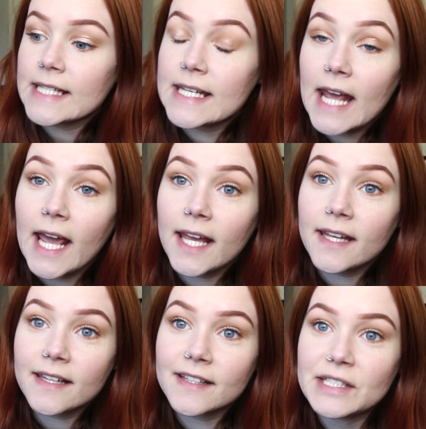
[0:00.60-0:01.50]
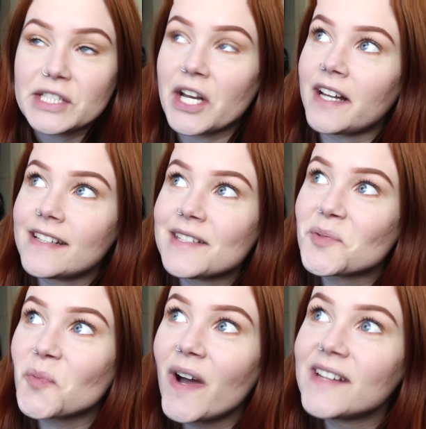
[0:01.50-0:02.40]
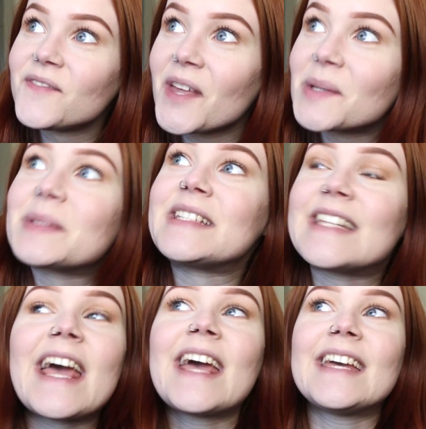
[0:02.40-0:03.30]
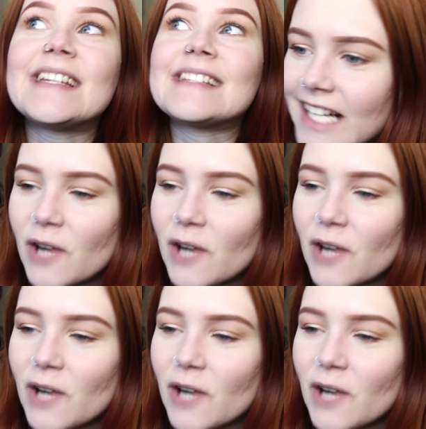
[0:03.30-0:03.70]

today is just one of those days.